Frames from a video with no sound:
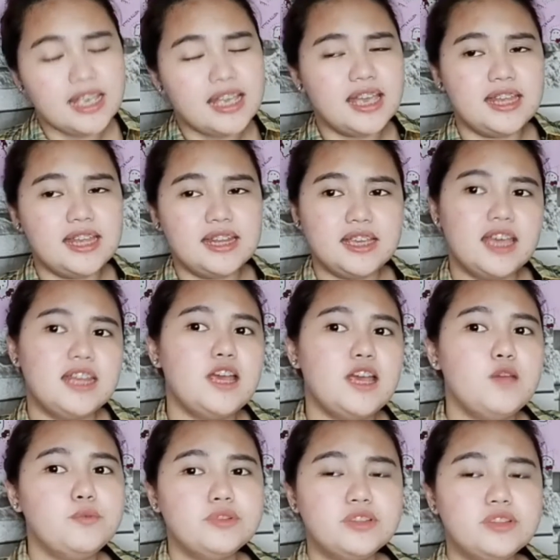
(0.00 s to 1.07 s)
And again, I
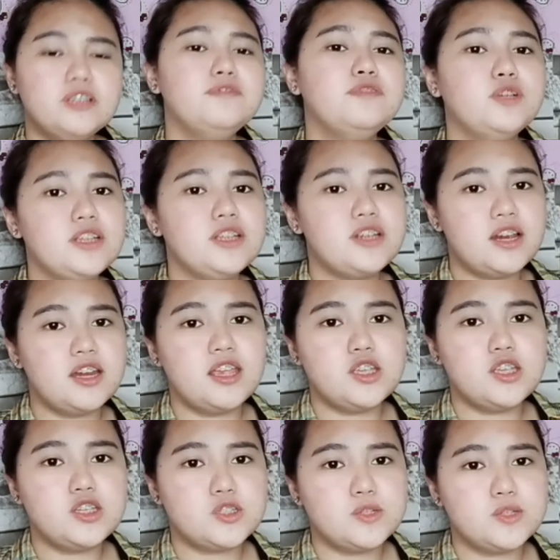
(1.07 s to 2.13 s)
would love to
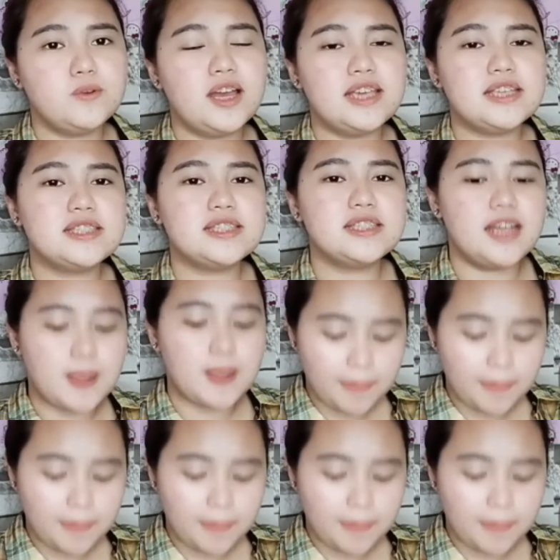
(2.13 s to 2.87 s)
encourage you guys na